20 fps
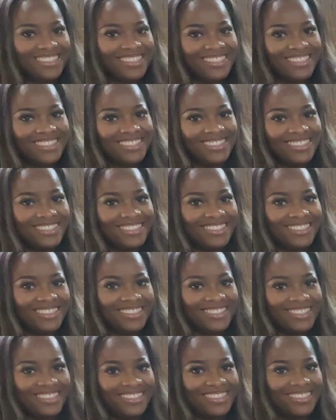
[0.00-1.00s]

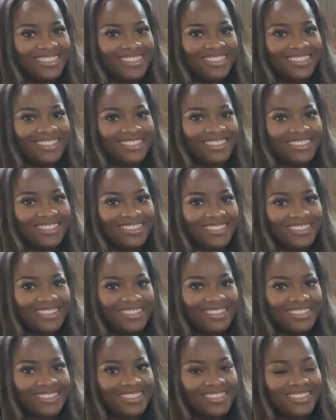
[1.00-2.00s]

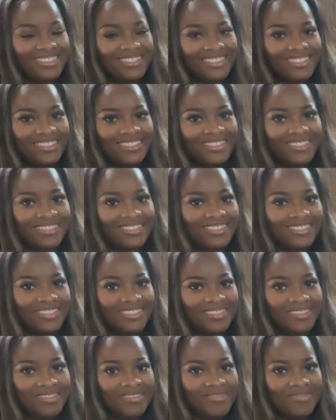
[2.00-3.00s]

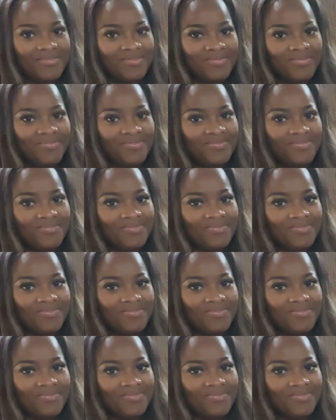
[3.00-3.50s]
This person isn't speaking.